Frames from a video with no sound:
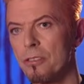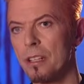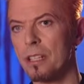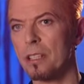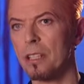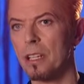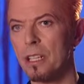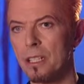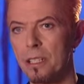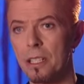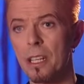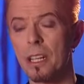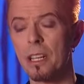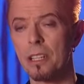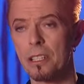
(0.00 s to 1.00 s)
strength lies
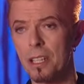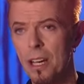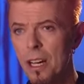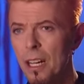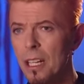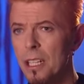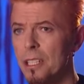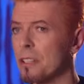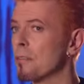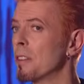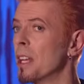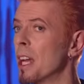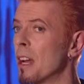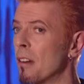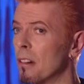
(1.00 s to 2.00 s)
in an entirely
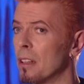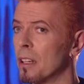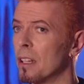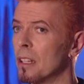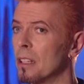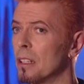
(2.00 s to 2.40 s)
different area